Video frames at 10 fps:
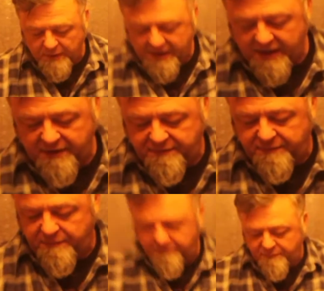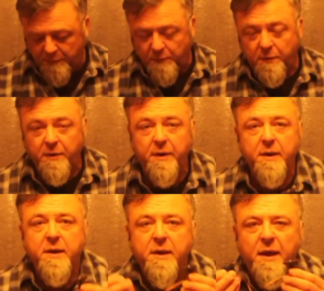I have 4,
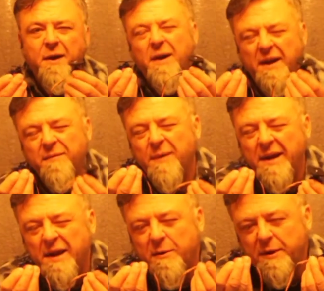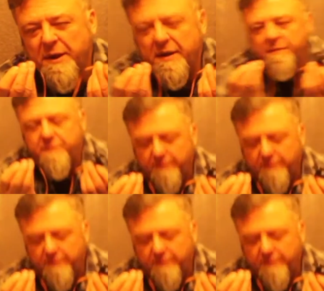right now I have